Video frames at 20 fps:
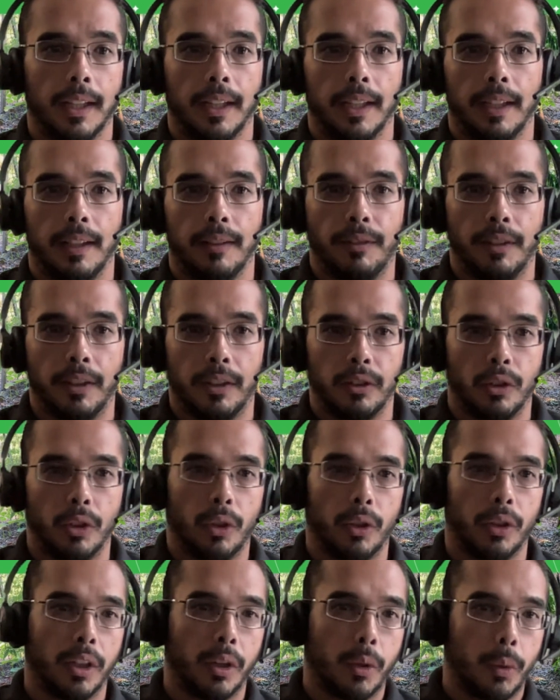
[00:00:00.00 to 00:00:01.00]
if there's no
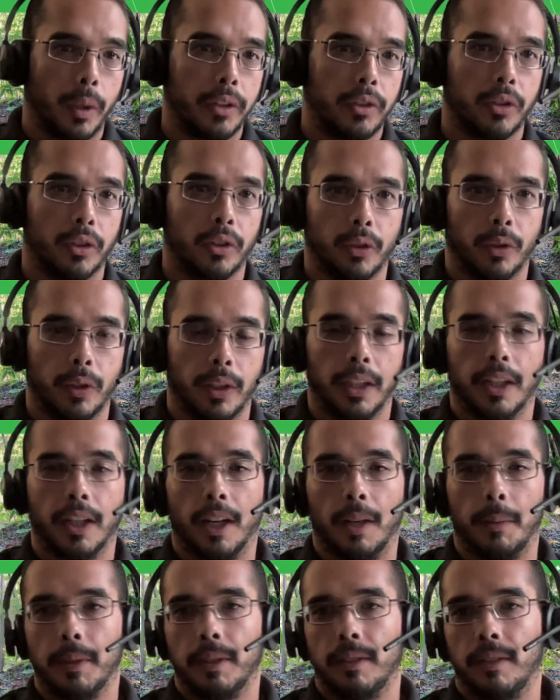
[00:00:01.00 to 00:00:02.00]
other questions or any
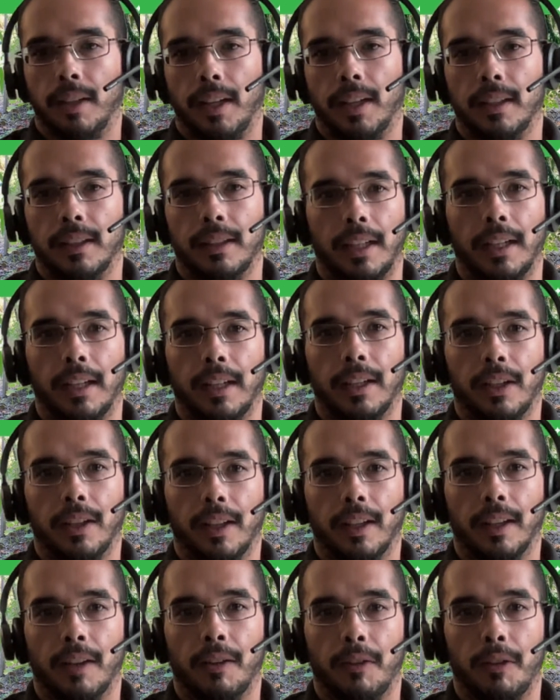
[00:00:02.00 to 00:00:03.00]
comments, again, thank
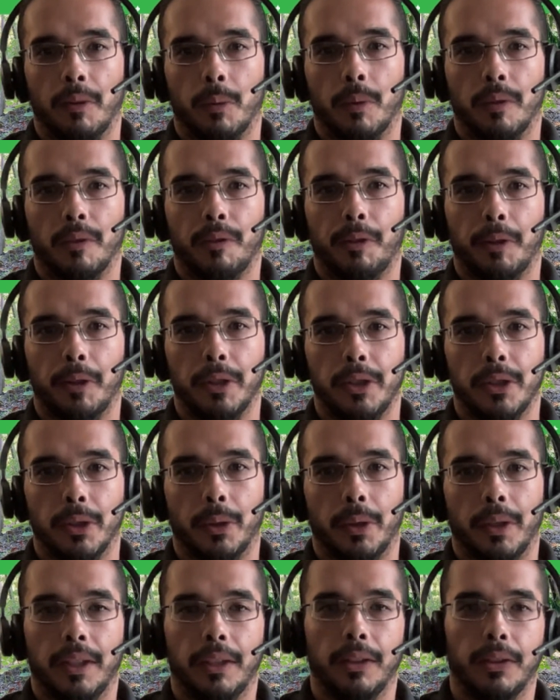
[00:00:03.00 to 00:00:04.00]
everyone for
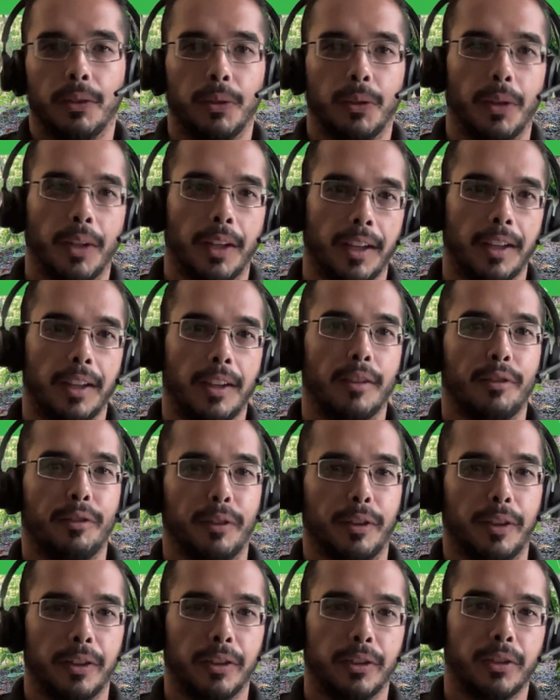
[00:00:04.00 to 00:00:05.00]
joining today, the
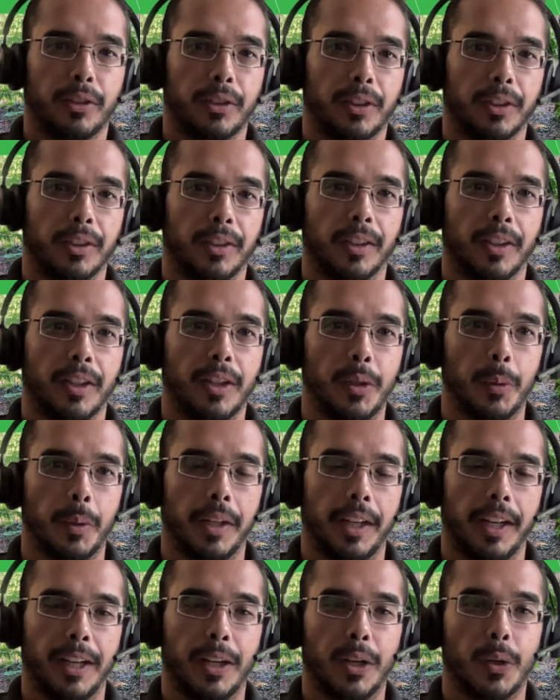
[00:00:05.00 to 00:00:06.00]
first
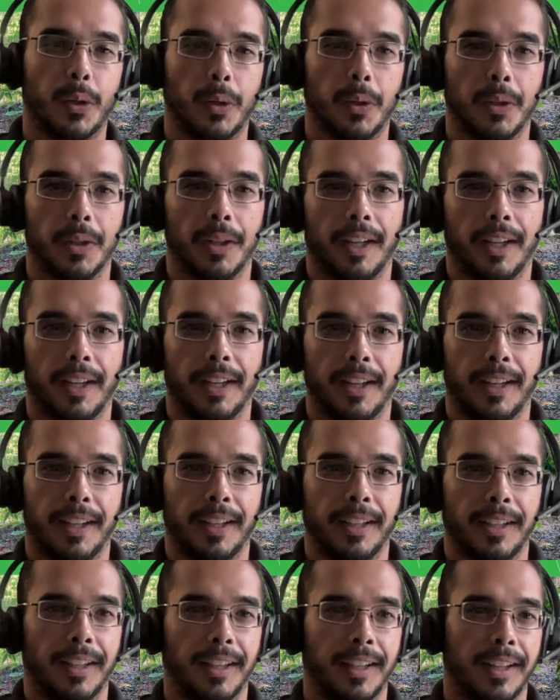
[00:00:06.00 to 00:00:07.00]
Q&A call,
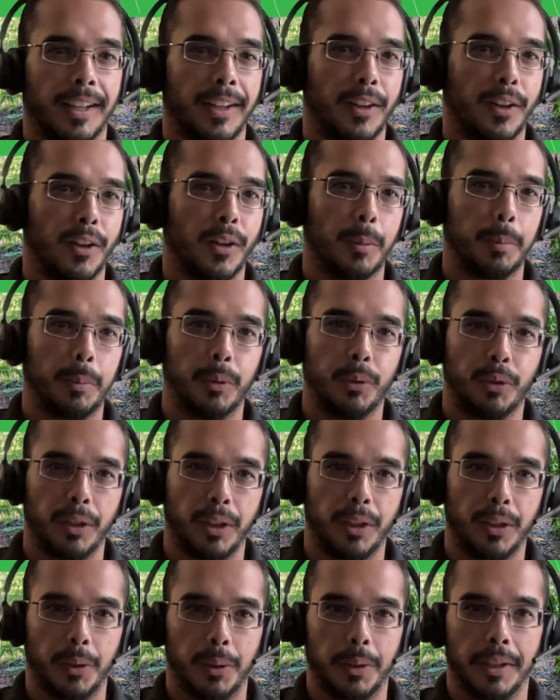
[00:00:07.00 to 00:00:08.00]
and hope to see
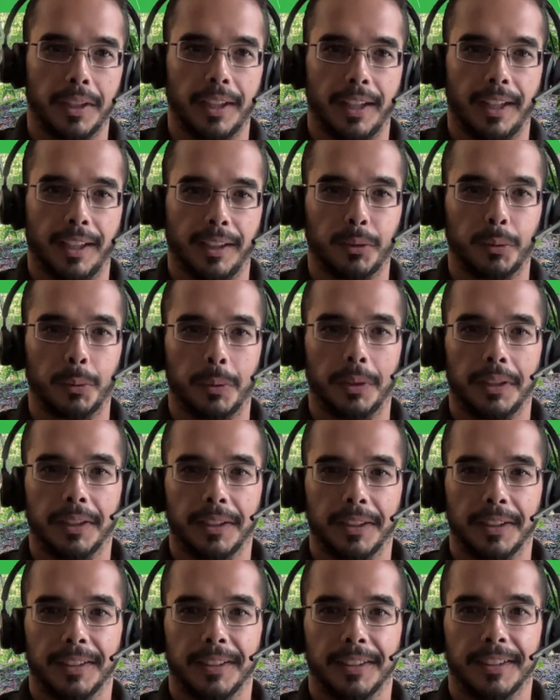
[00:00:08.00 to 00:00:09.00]
you in the next one.
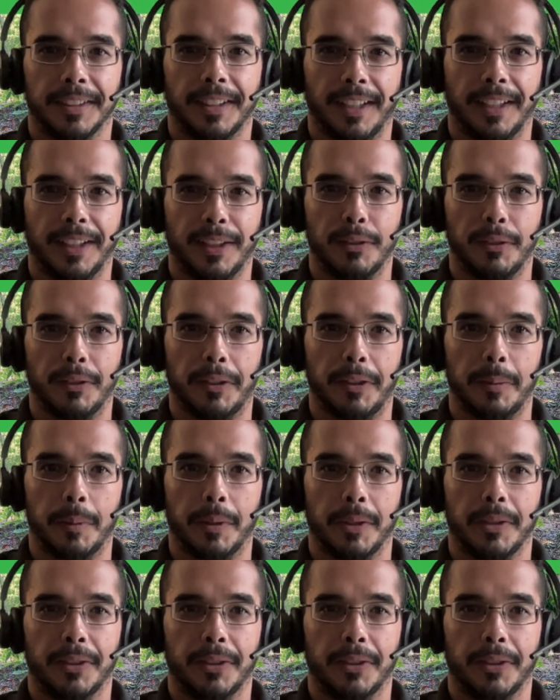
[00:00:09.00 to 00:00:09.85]
Thank you very much.